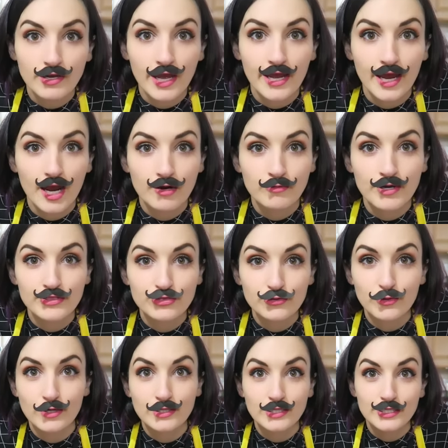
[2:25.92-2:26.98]
Okay, I went
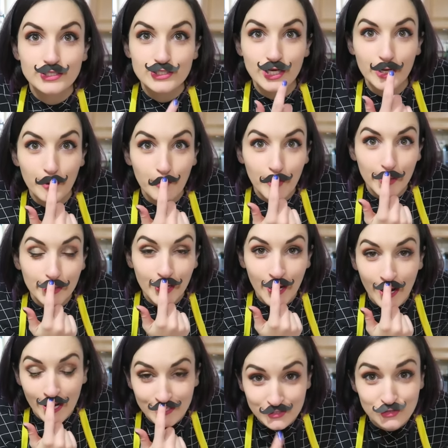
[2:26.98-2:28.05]
through a legitimate
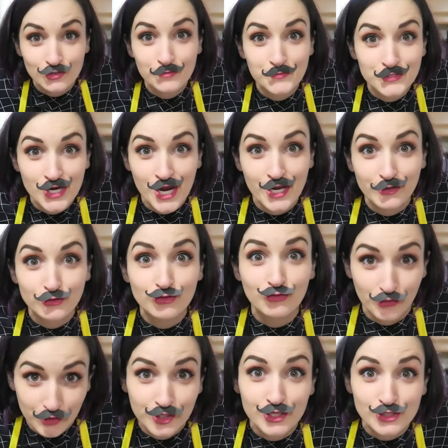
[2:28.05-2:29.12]
costume change
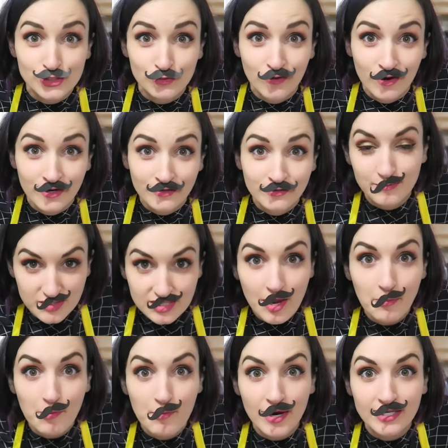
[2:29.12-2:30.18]
for this one. I'm
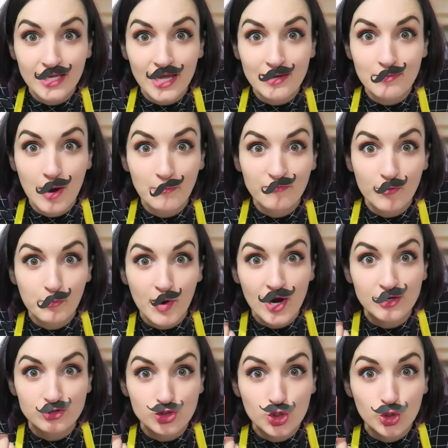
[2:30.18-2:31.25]
stepping my game up for
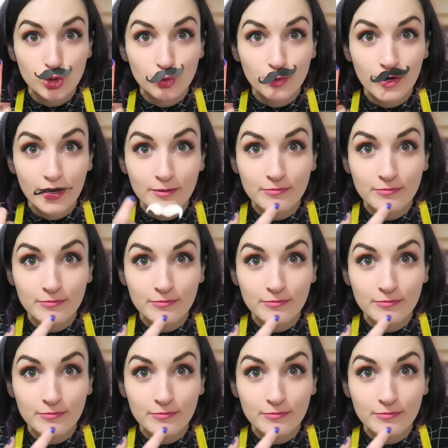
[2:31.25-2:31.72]
part 2.